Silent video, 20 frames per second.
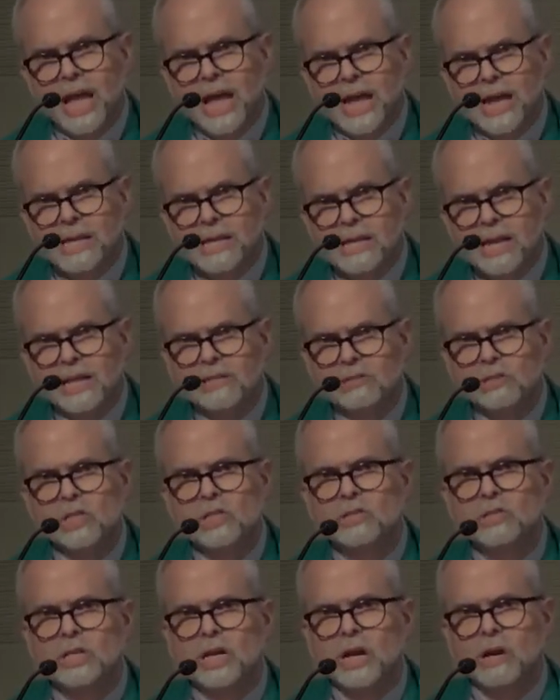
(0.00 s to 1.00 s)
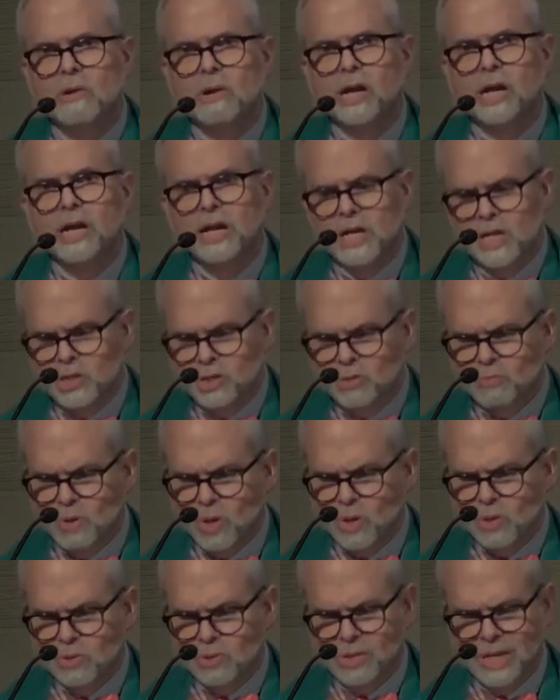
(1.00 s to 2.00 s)
a necessary
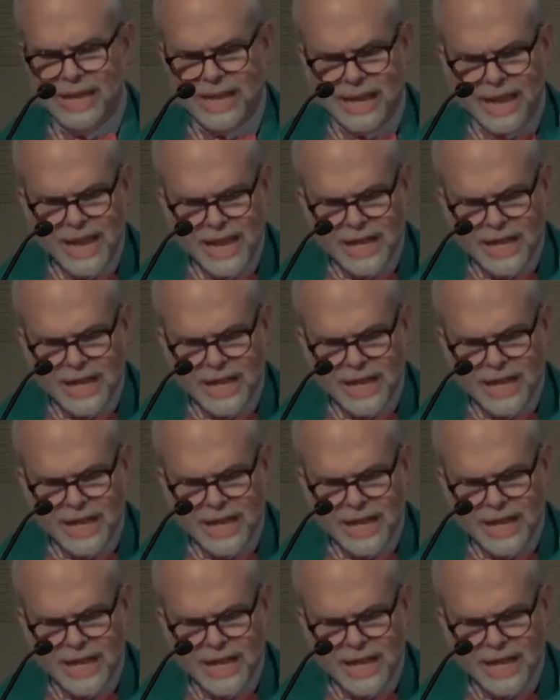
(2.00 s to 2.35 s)
small thing,